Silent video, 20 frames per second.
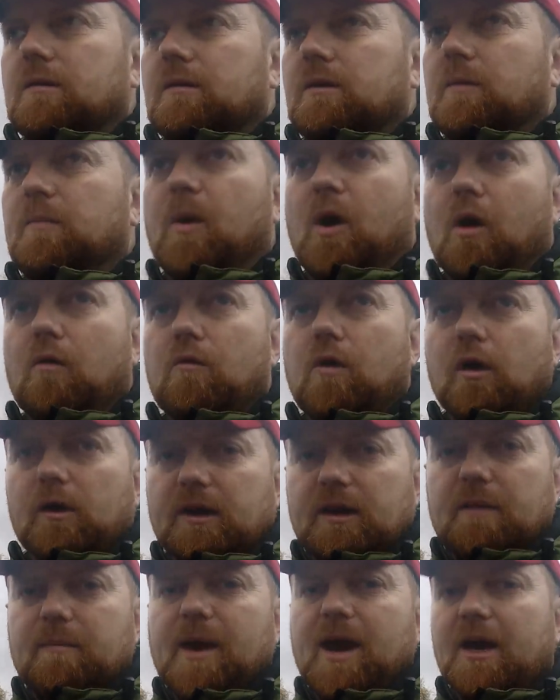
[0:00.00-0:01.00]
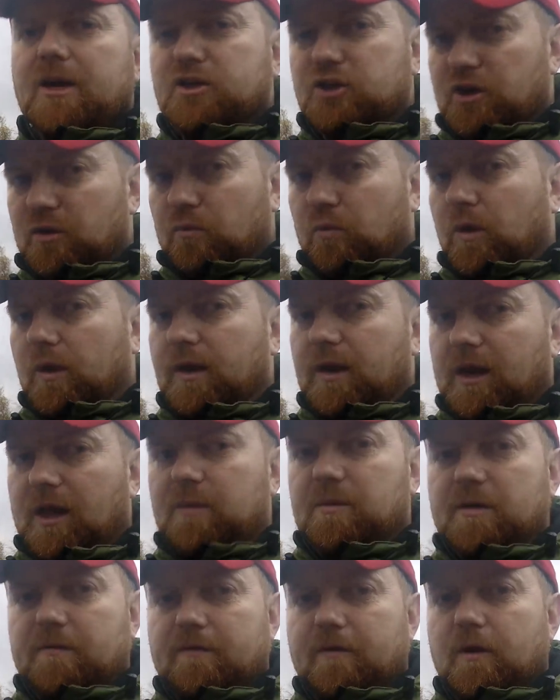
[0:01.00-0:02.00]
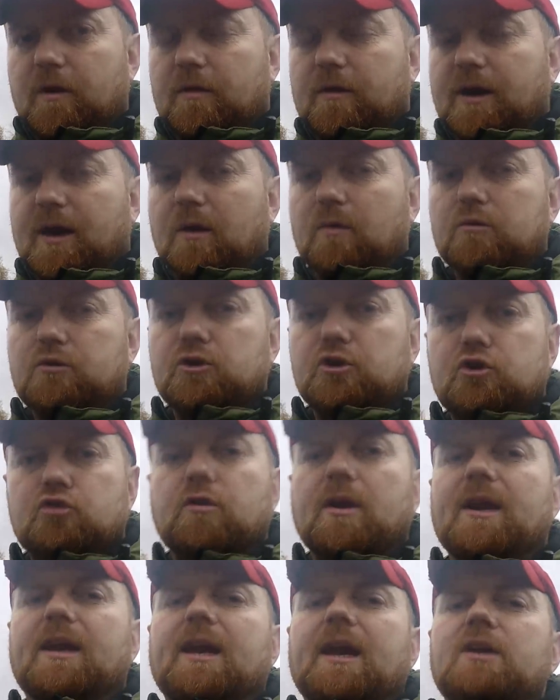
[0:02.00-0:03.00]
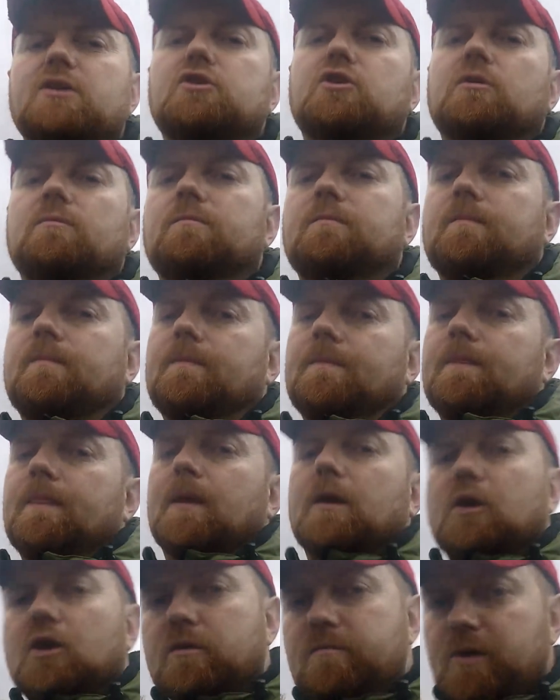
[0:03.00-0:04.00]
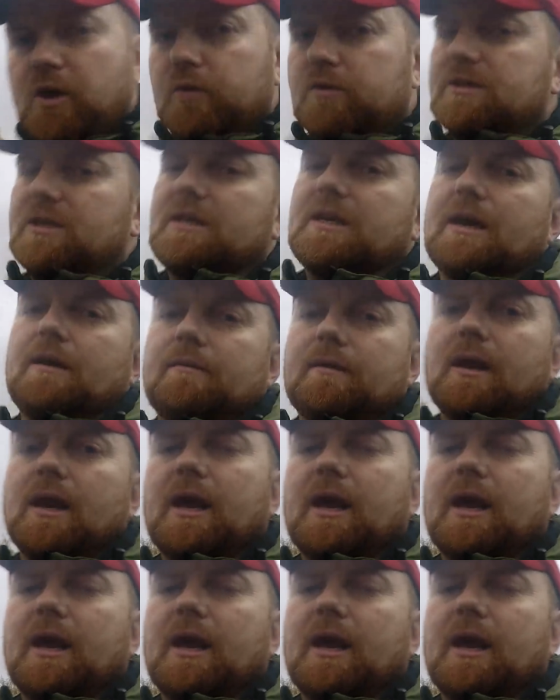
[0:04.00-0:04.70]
you put a rod in the margin and one a little bit further out. Just try and catch them commuting down the